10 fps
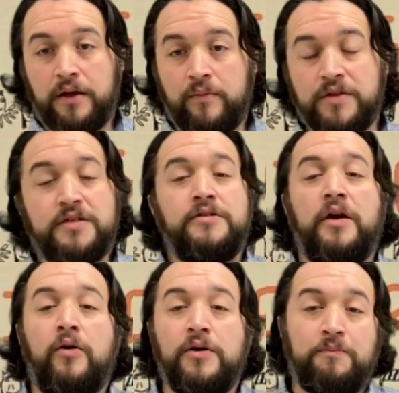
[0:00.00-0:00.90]
Mr.
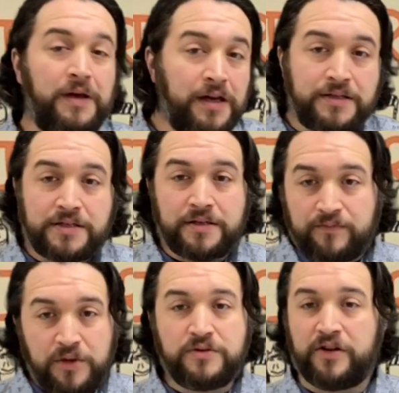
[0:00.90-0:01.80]
Tony Pete's
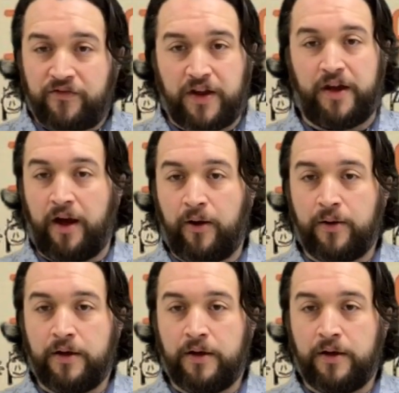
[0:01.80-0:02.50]
music video.